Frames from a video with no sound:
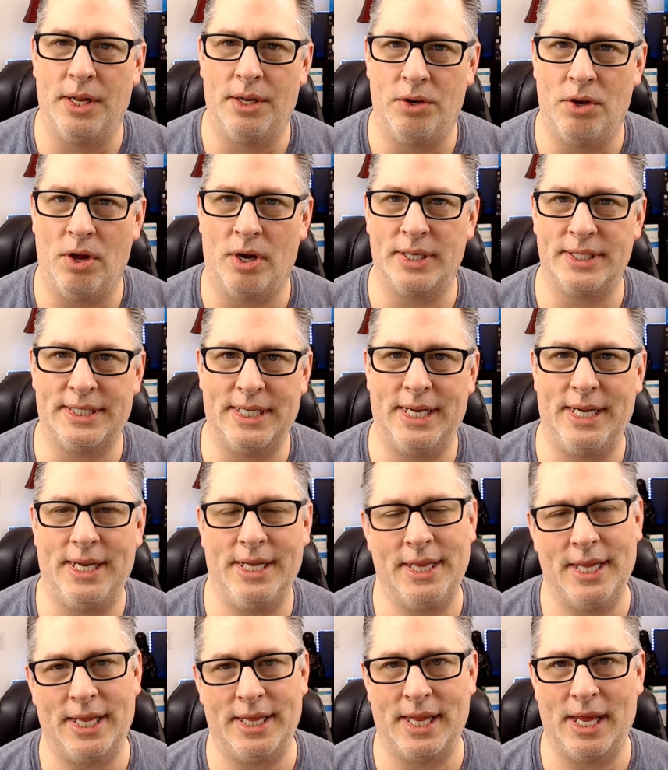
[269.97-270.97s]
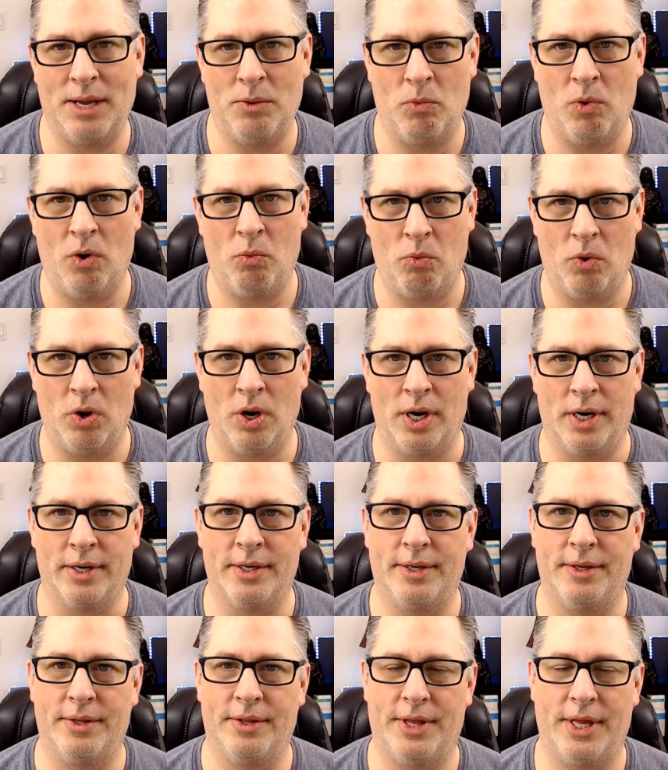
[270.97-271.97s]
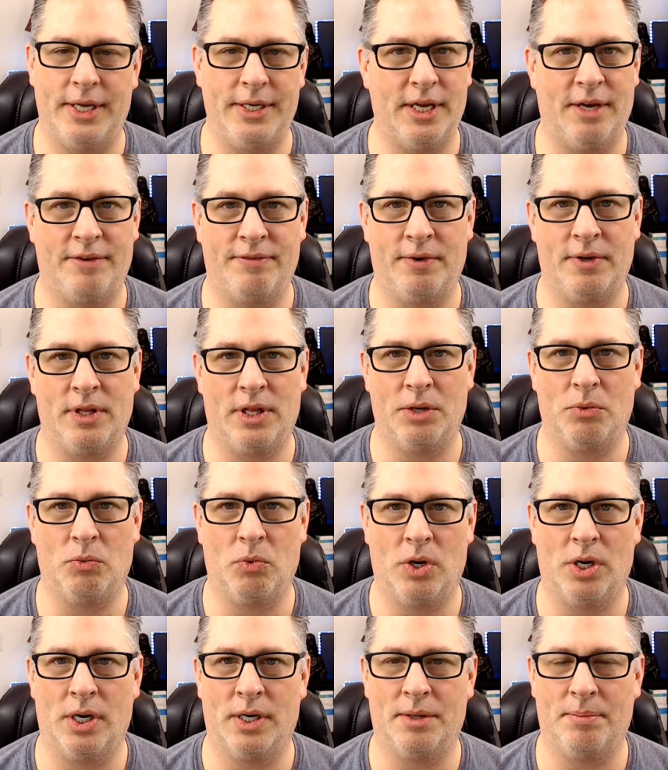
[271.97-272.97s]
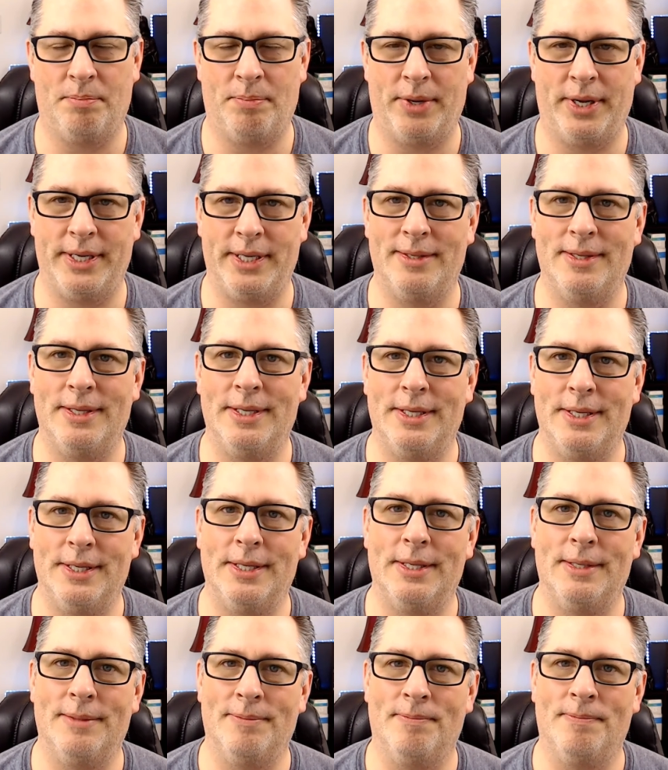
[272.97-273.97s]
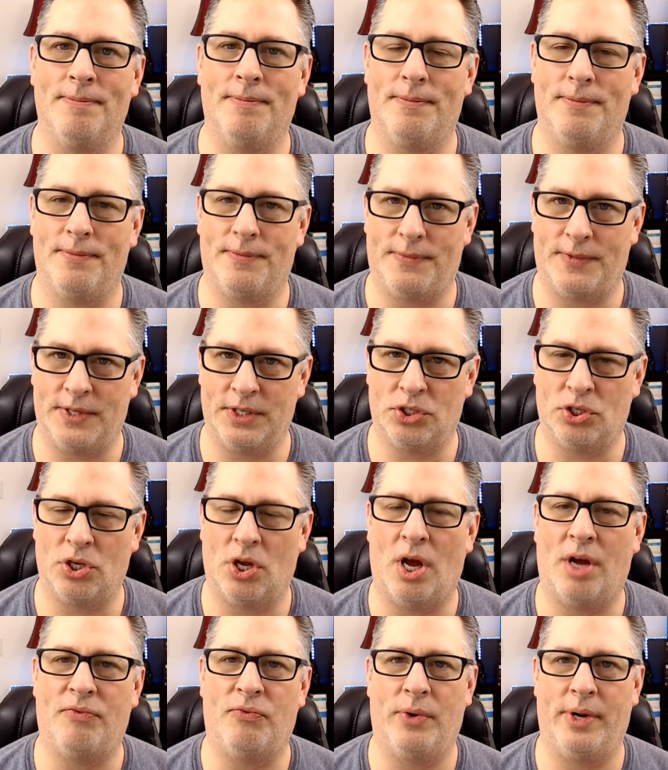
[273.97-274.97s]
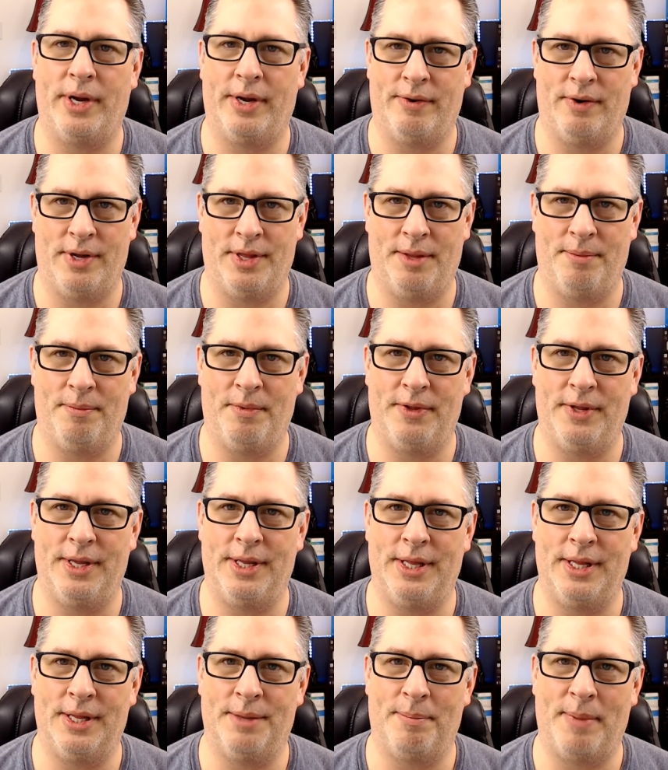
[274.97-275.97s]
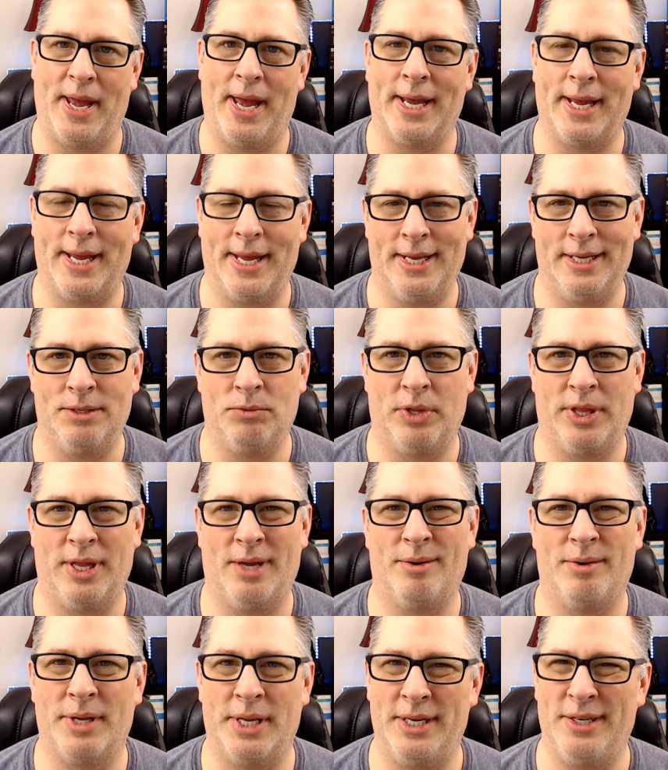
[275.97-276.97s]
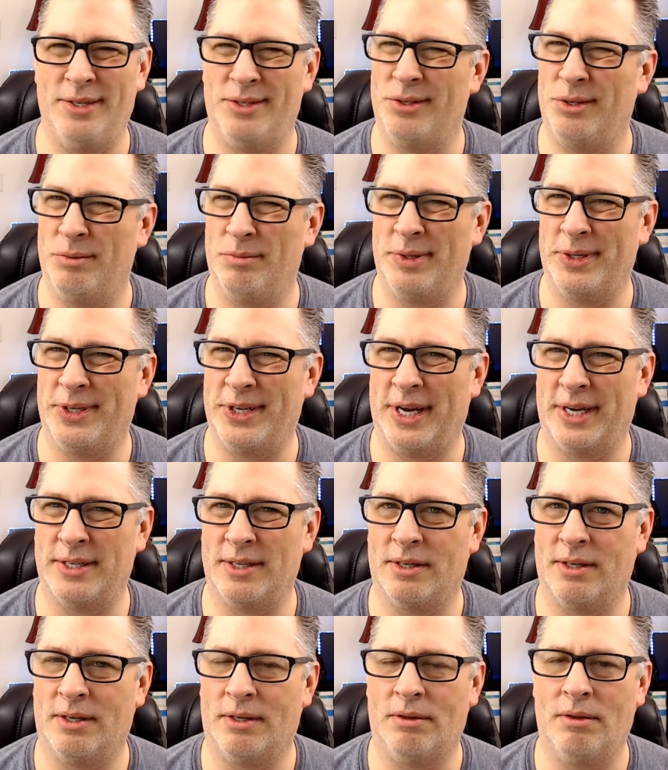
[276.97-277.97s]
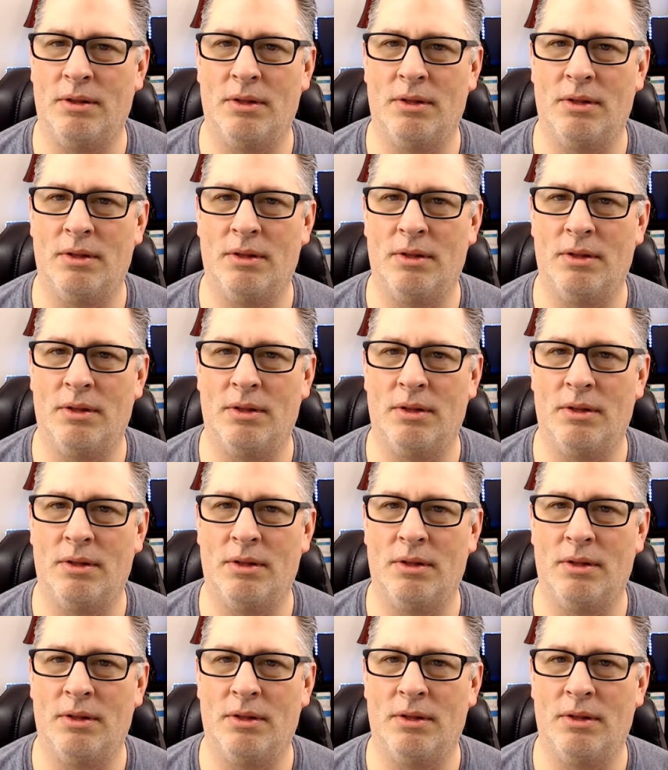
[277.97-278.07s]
Not saying that they won't work, they definitely work, but the software in the back end, without getting super technical,